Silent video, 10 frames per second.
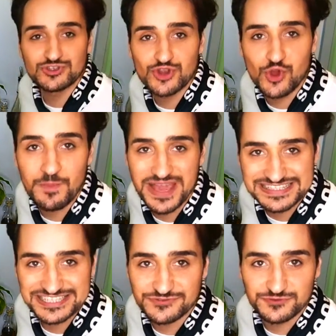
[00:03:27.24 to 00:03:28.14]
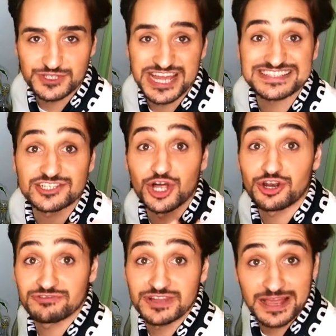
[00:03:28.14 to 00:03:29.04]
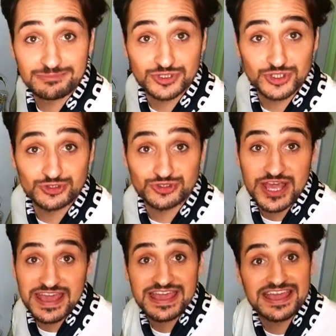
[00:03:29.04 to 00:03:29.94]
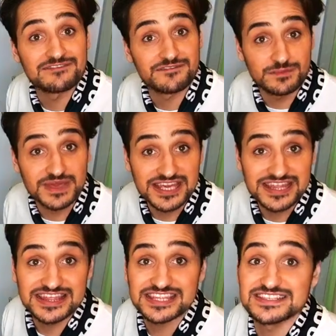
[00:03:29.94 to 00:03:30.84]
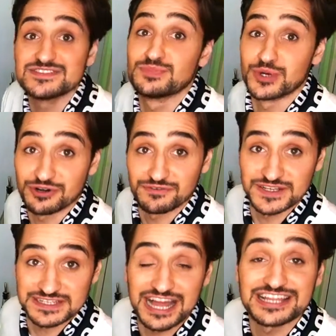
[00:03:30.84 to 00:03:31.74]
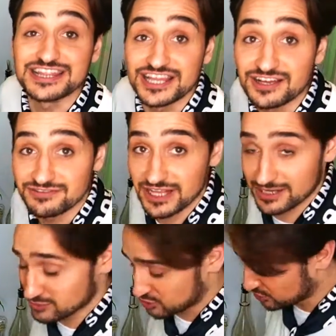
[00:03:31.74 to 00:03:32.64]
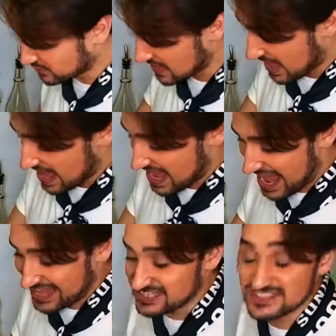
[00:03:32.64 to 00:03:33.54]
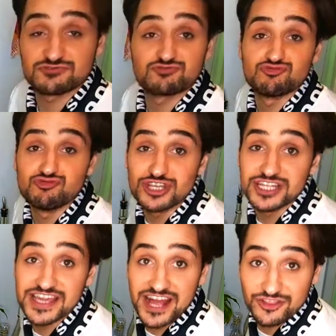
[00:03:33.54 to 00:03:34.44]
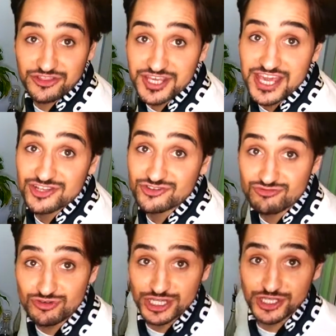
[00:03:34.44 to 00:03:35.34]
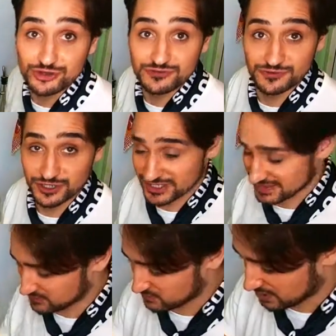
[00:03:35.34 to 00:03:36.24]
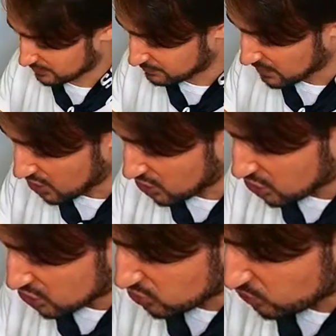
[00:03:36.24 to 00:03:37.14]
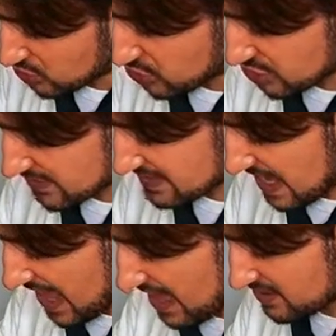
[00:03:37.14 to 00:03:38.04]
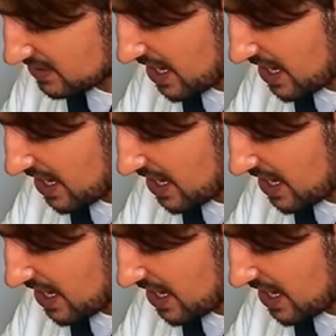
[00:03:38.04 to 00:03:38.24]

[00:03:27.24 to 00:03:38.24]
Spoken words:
you know, Mexican food has a lot of lime juice, and for me, this is perfect. I love lime juice, and it's really healthy and really good for us as well. So we just add a